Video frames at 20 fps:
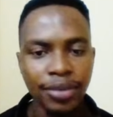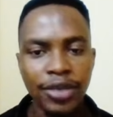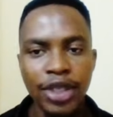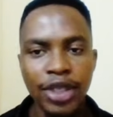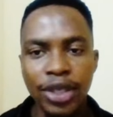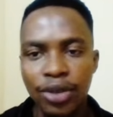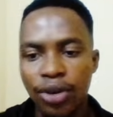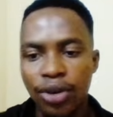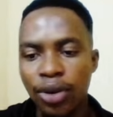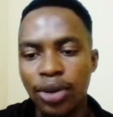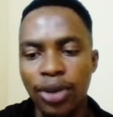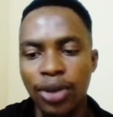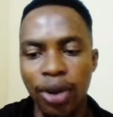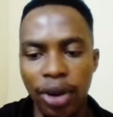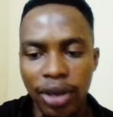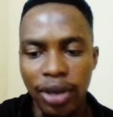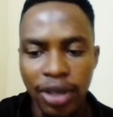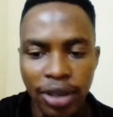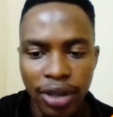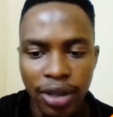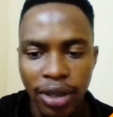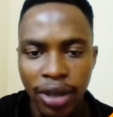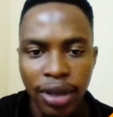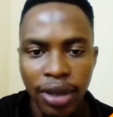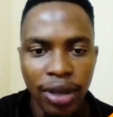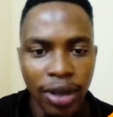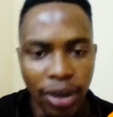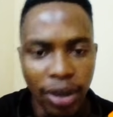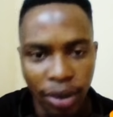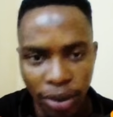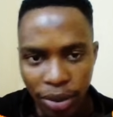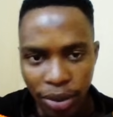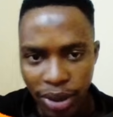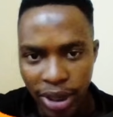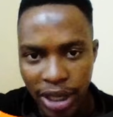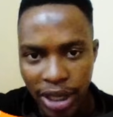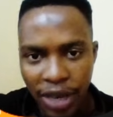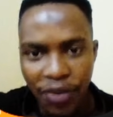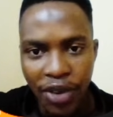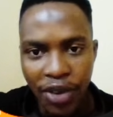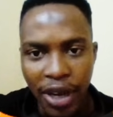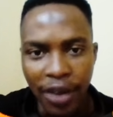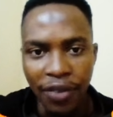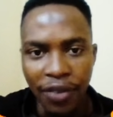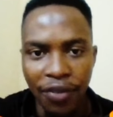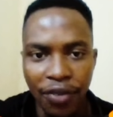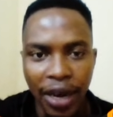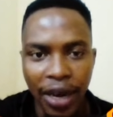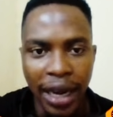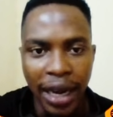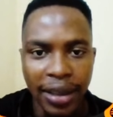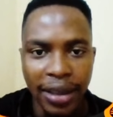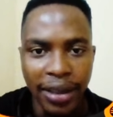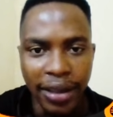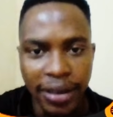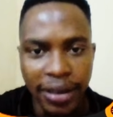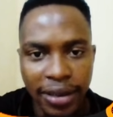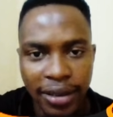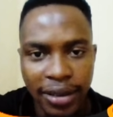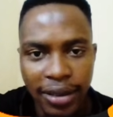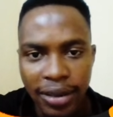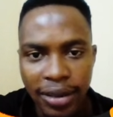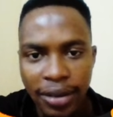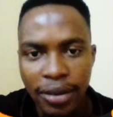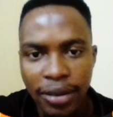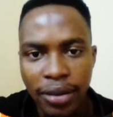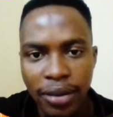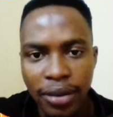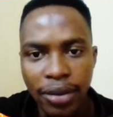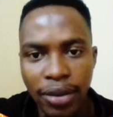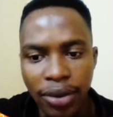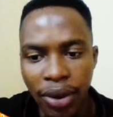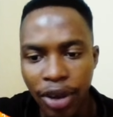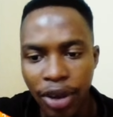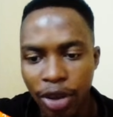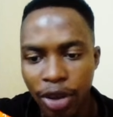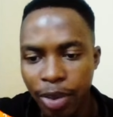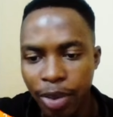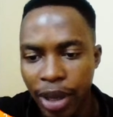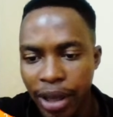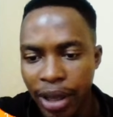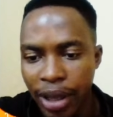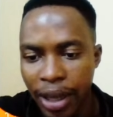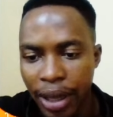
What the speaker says: Google Docs, we'll see if we can find this document there.